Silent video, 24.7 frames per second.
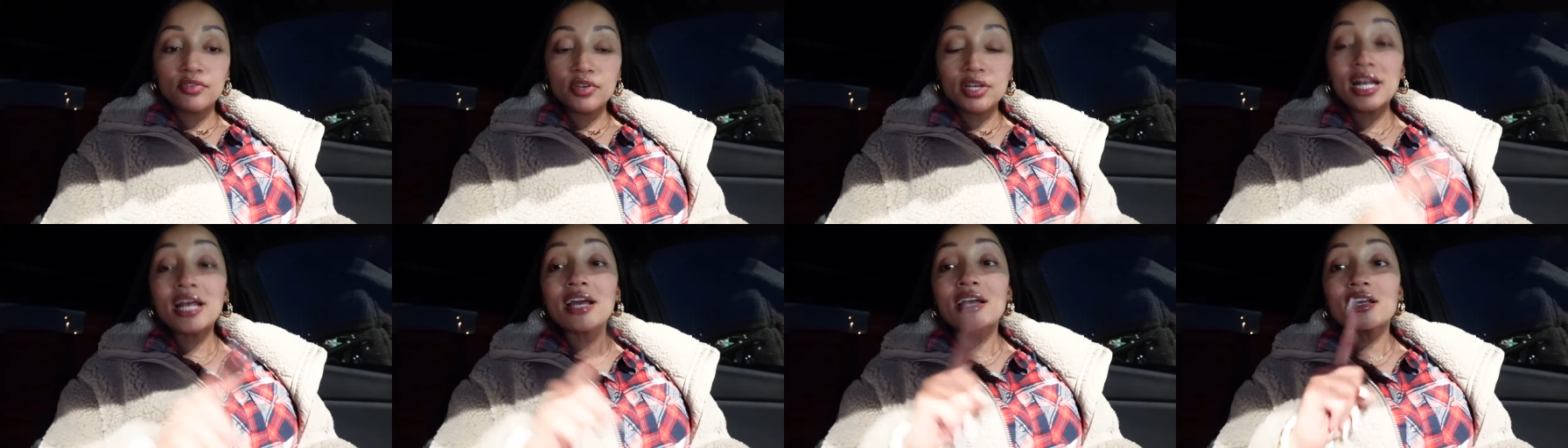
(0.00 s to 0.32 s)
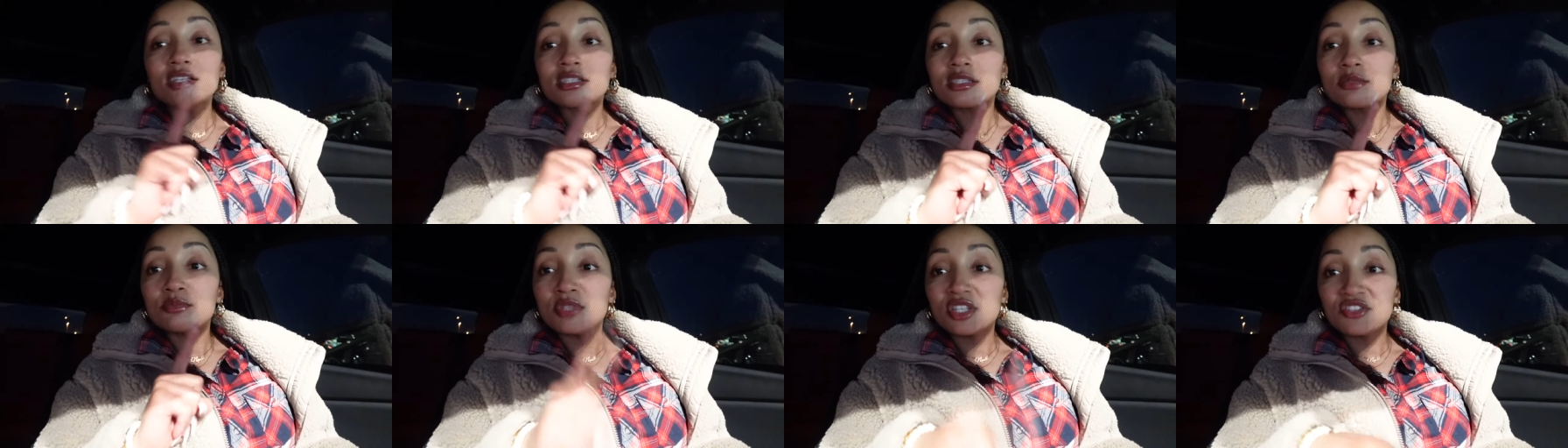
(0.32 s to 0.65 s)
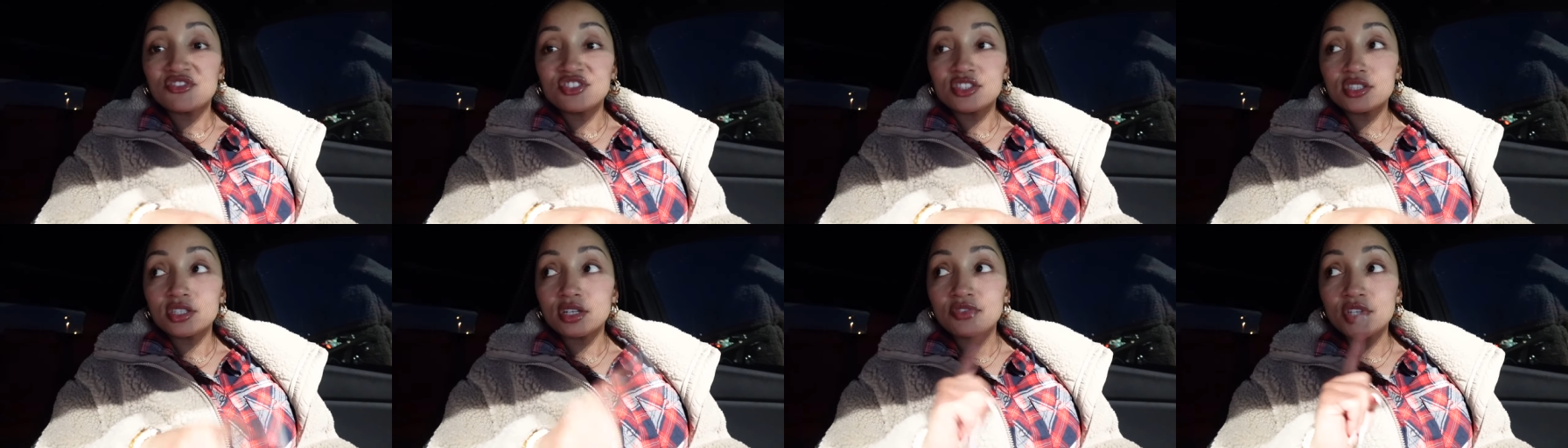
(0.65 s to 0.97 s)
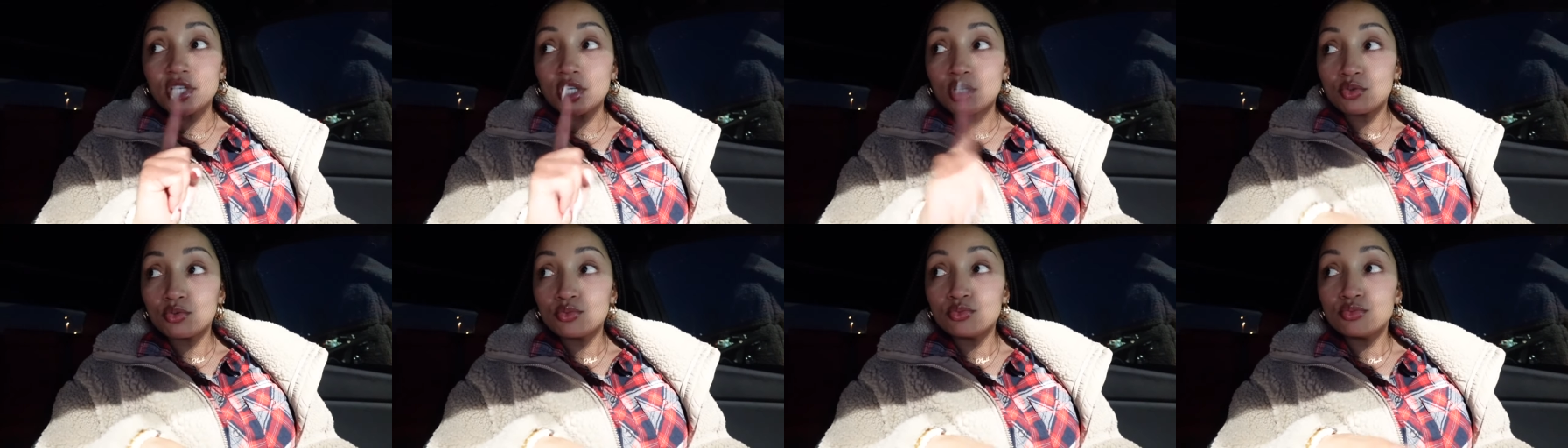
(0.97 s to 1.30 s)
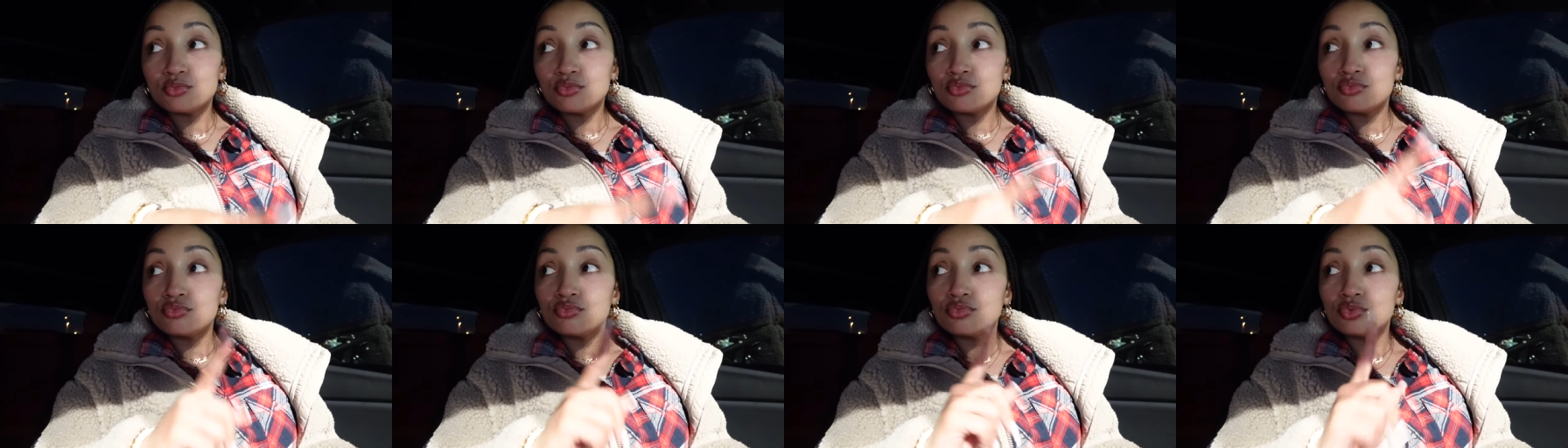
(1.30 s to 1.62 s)
And I got to get some different stuff that I don't
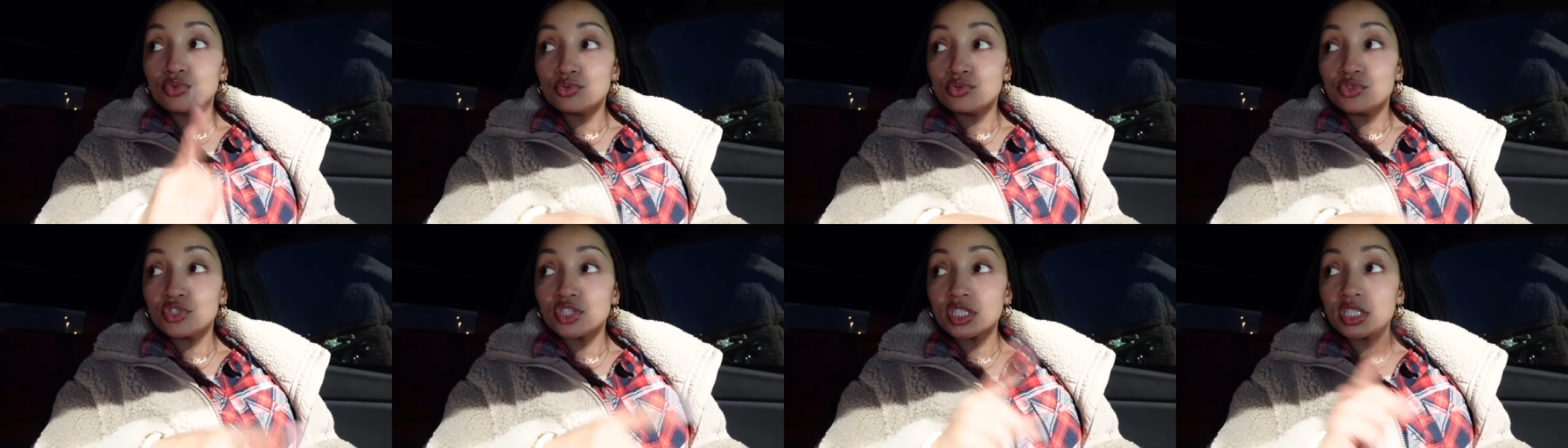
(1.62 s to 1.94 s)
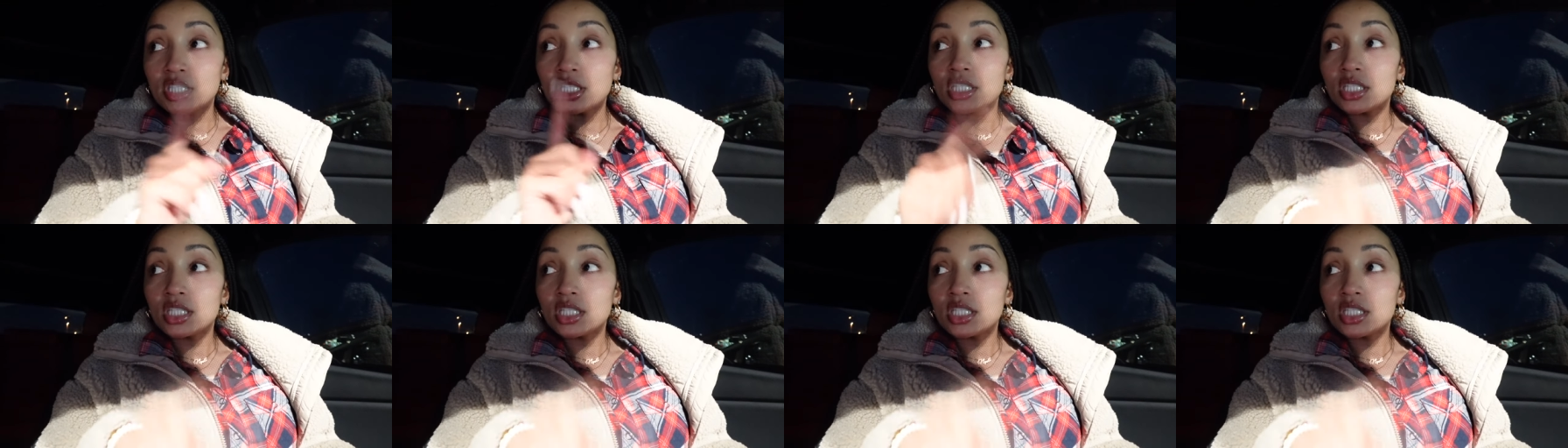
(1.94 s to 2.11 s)
usually